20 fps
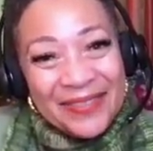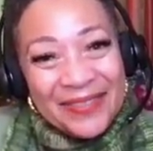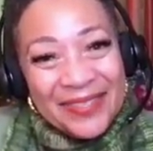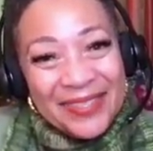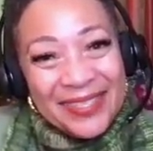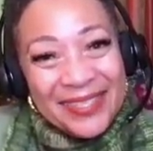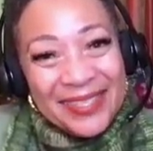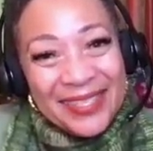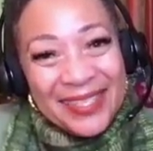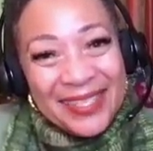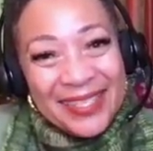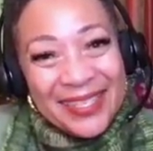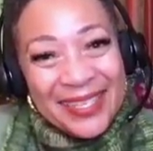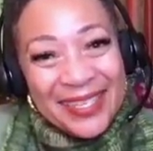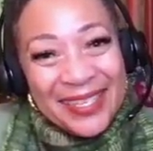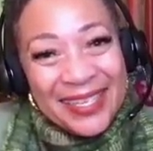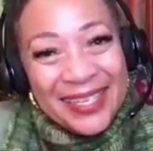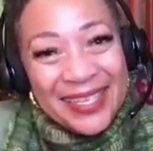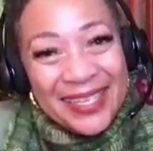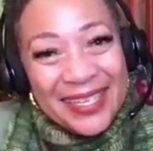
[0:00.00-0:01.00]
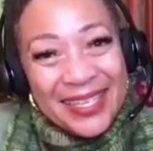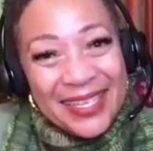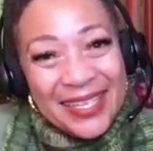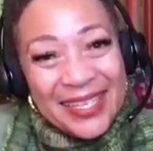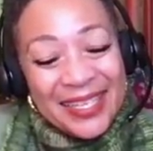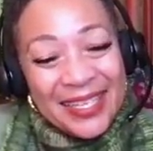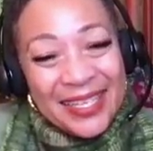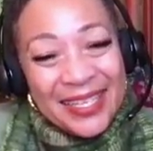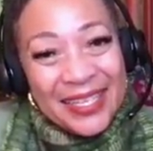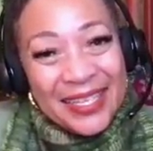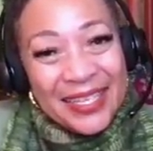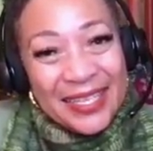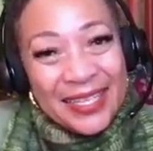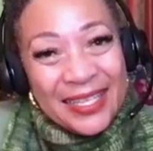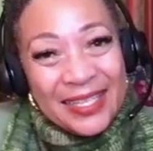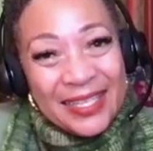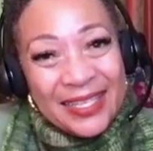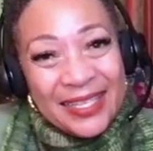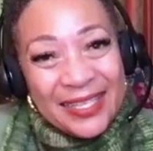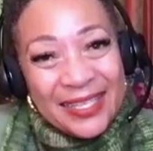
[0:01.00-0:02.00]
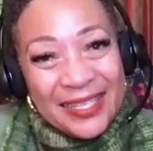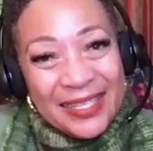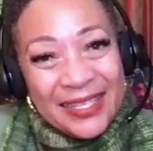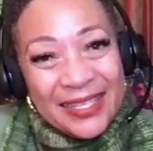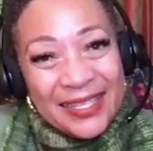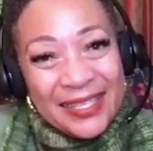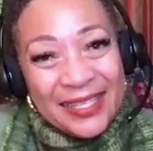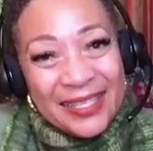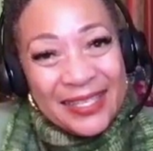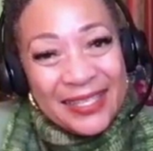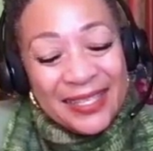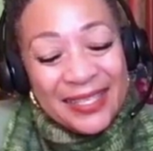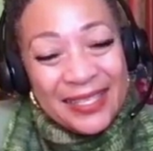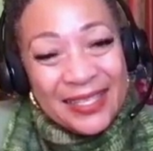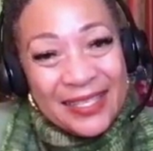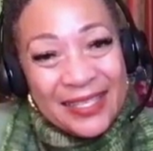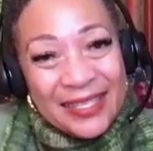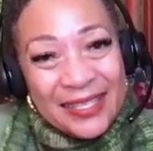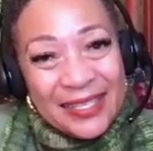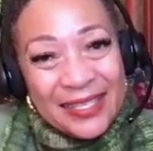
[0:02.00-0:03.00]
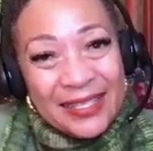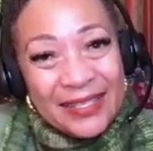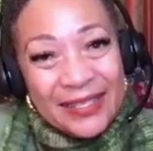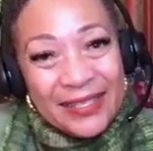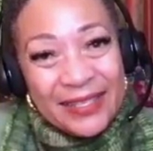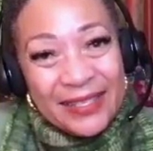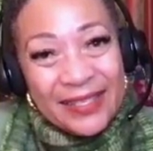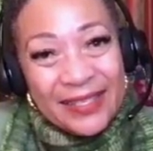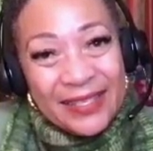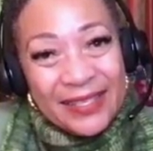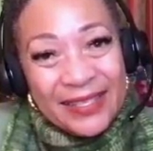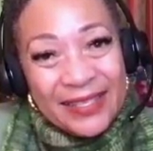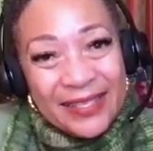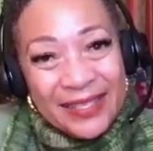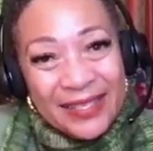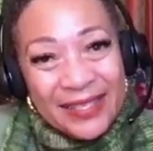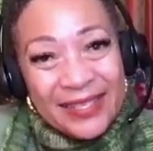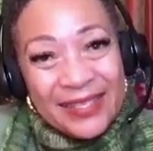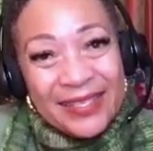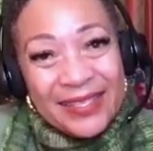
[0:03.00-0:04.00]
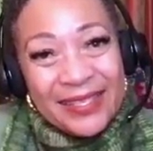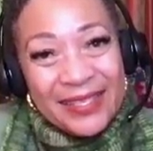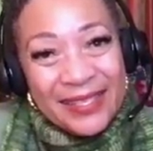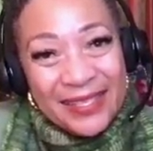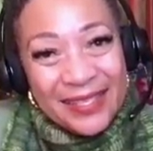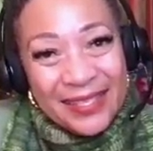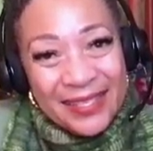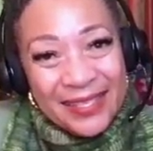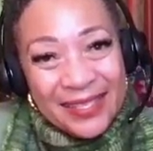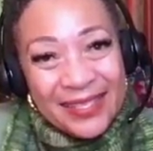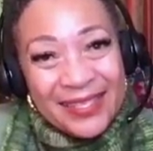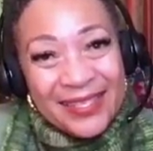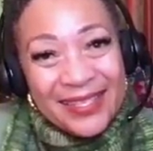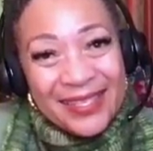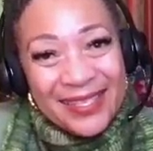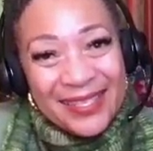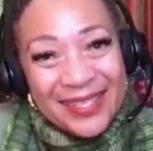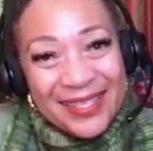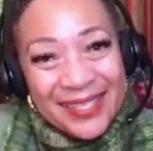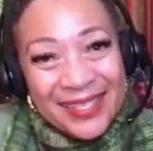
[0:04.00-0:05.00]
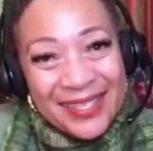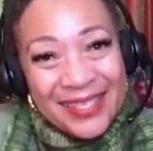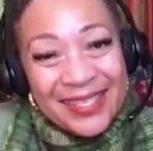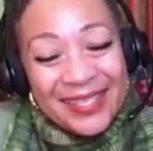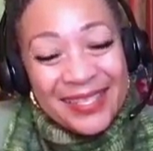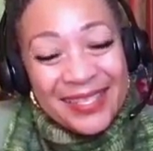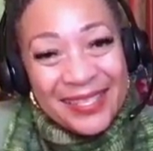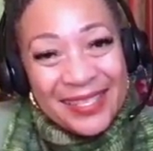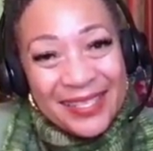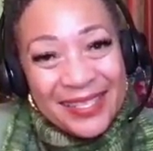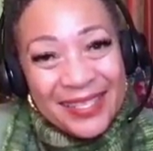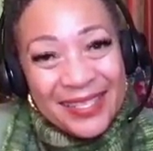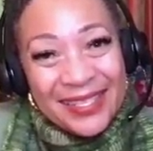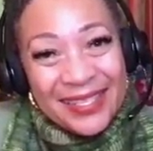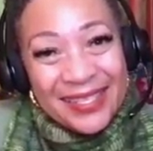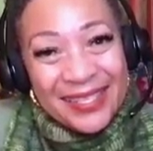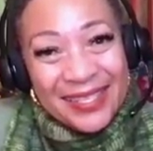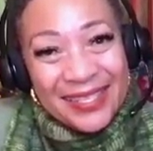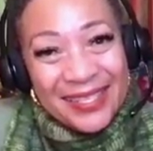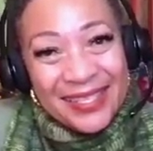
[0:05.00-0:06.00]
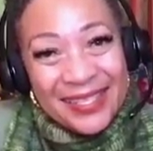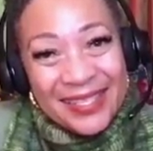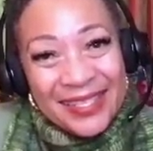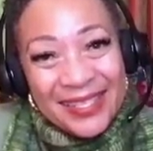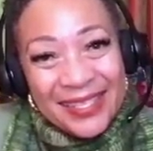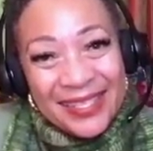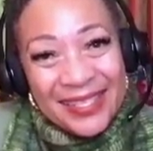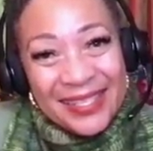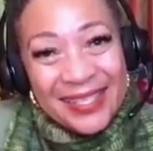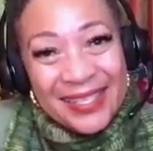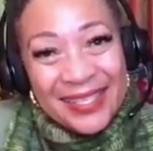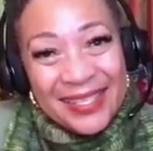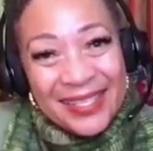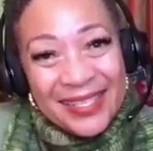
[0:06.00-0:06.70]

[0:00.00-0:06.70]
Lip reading: (not speaking)